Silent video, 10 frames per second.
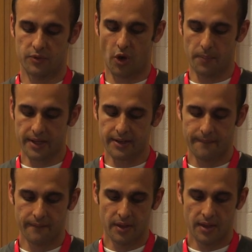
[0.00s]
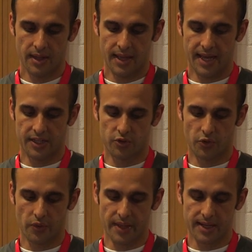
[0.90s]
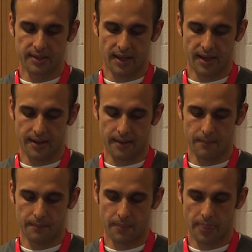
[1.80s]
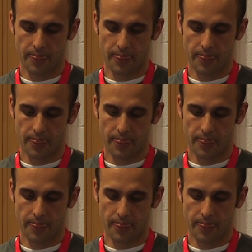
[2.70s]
topic. And to do that,